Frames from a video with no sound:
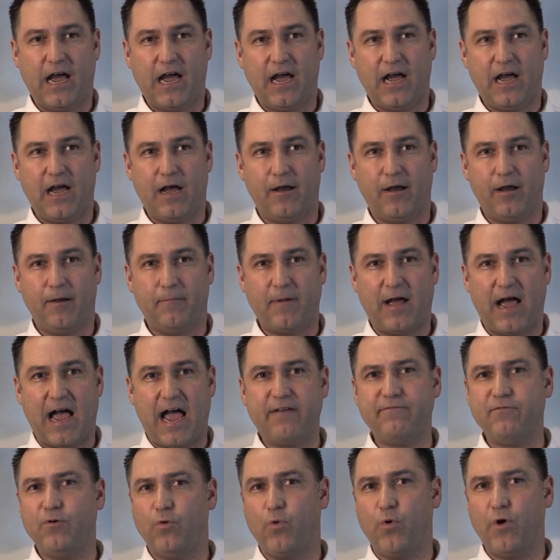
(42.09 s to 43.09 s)
Um, I
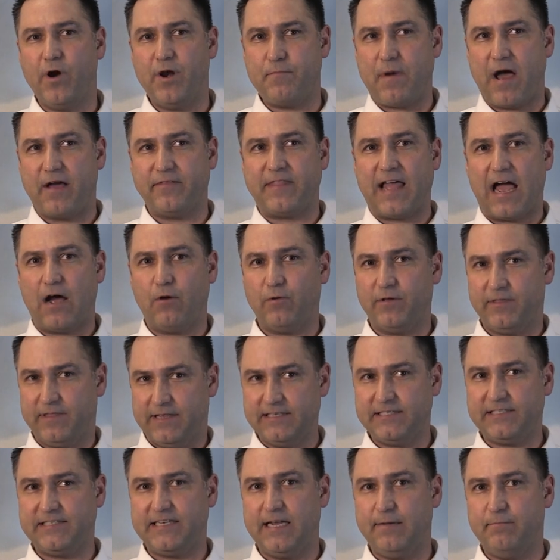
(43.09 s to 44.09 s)
haven't worried about that with
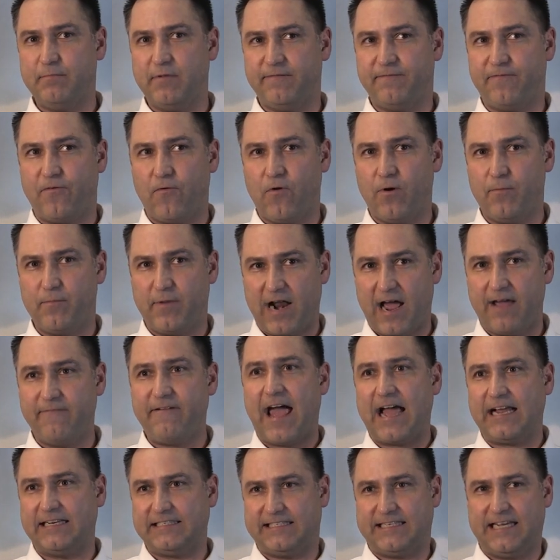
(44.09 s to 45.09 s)
this team before, but I've
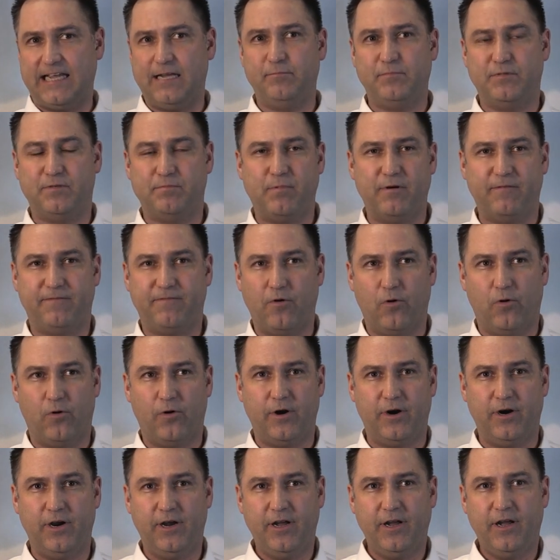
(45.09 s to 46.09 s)
had teams
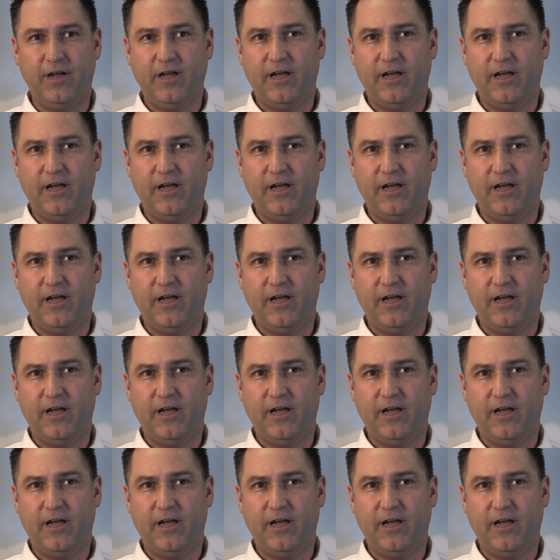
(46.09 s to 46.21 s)
before,